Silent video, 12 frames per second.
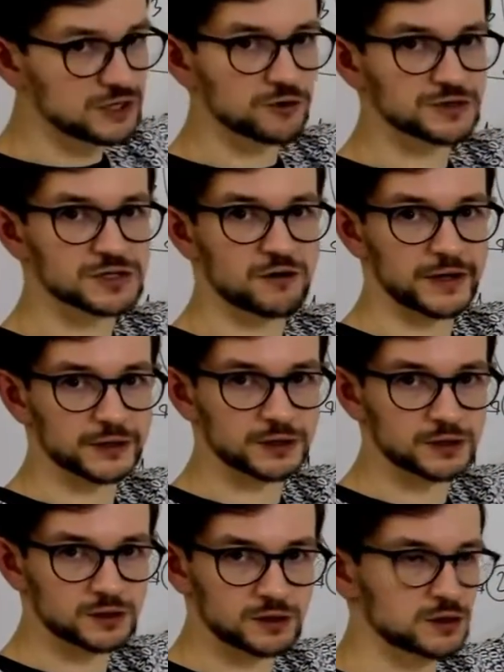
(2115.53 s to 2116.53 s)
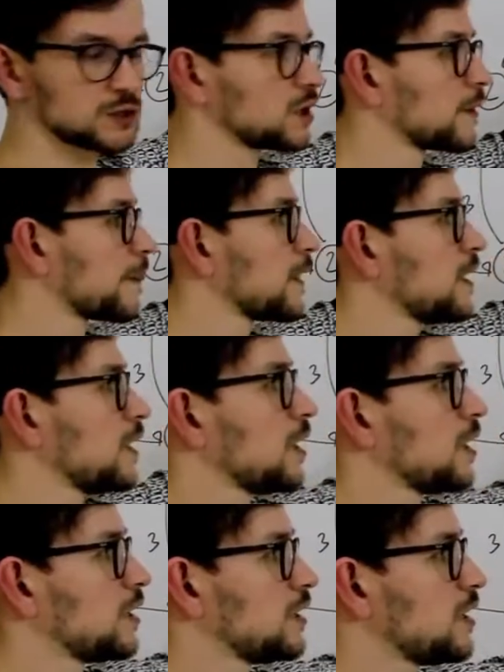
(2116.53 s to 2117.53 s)
0 it's correct.
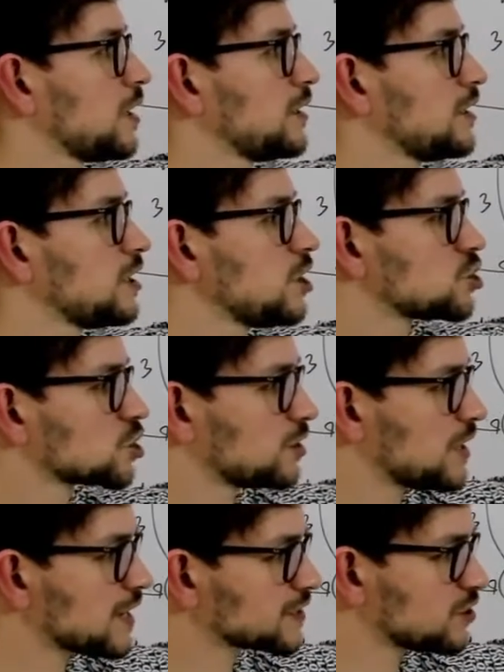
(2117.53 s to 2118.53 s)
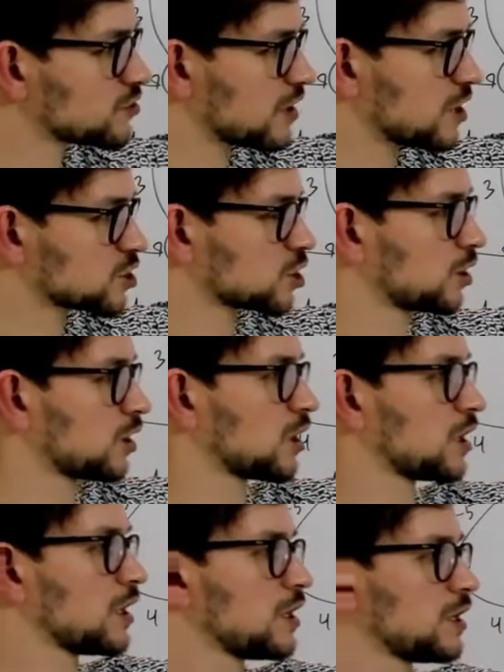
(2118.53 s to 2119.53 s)
In each next iteration,
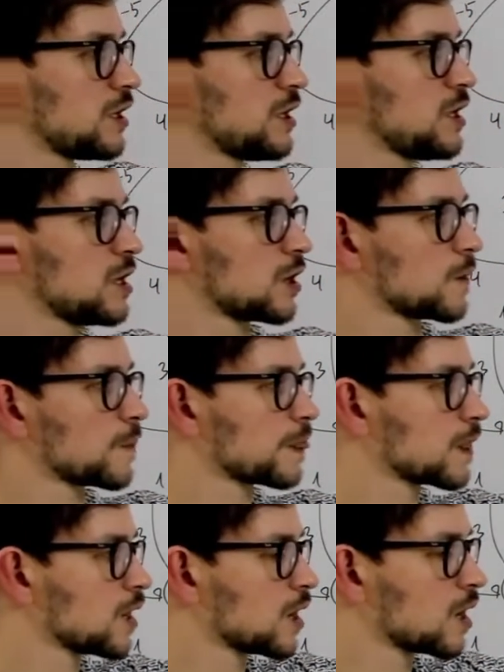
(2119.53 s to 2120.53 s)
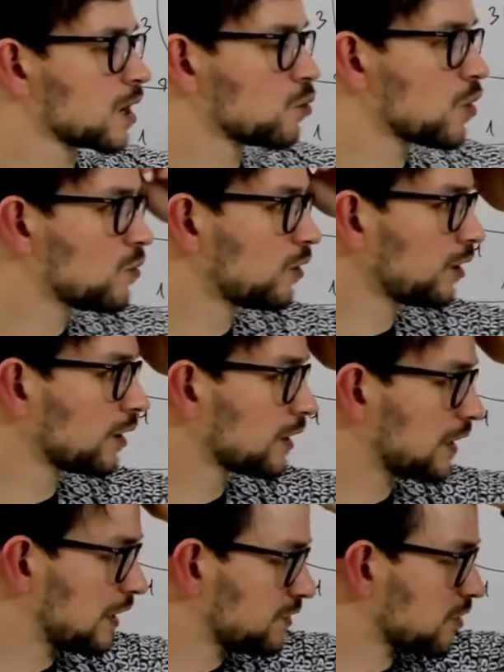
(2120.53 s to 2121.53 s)
here we will
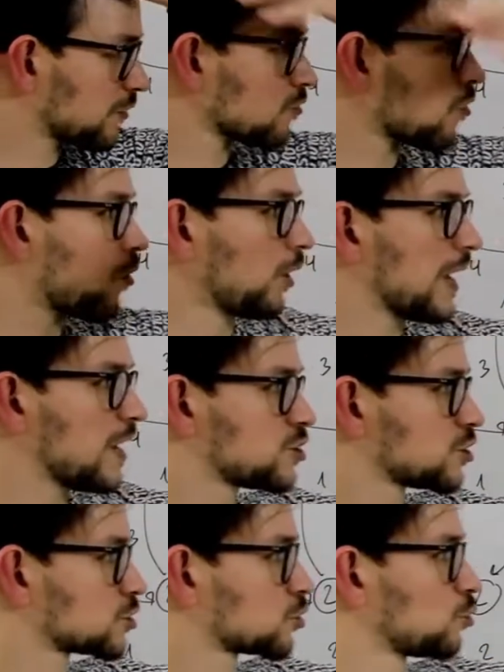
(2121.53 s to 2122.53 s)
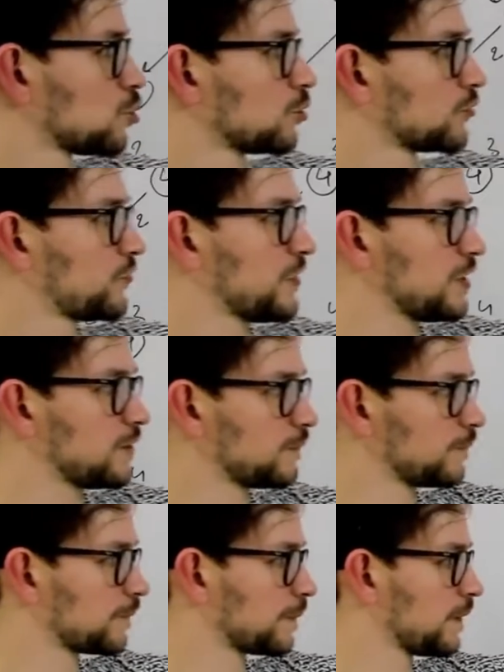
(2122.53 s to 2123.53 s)
iterate all edges to node V.
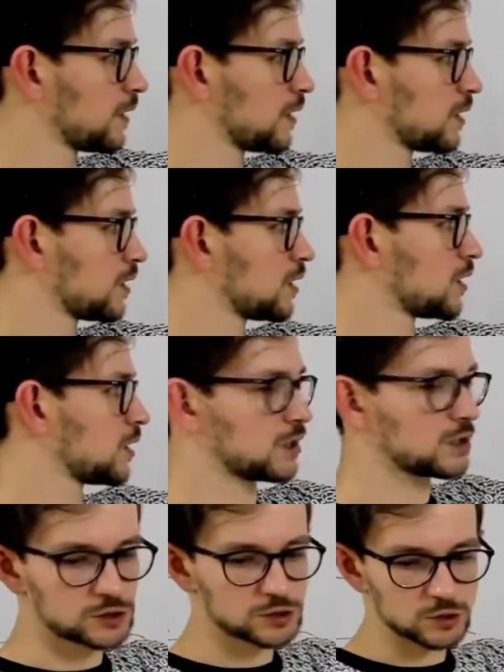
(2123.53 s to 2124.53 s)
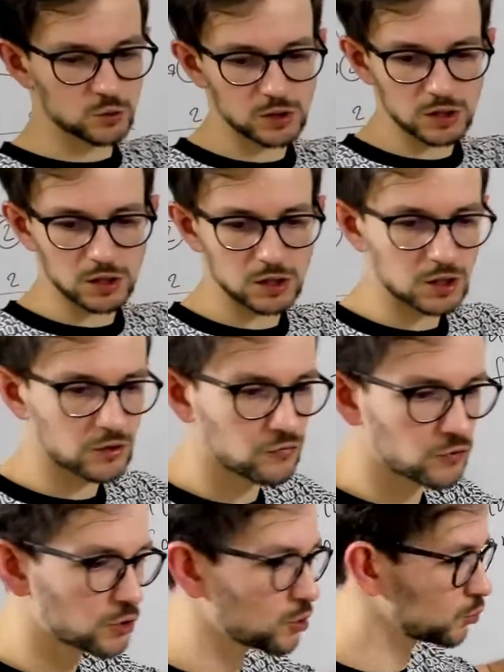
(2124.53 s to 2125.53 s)
So
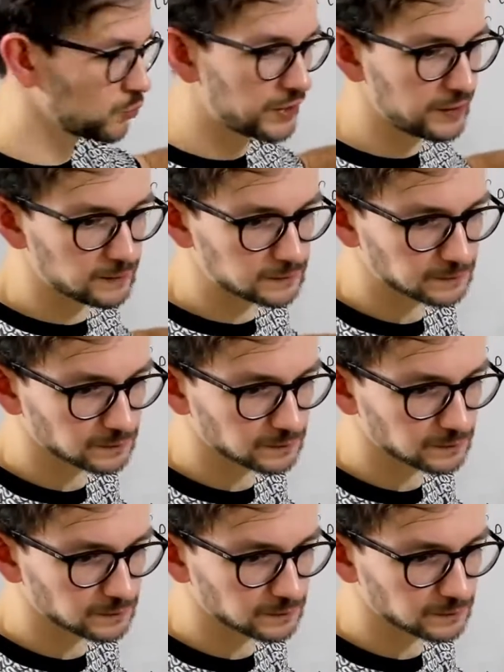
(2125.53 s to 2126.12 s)
for node V,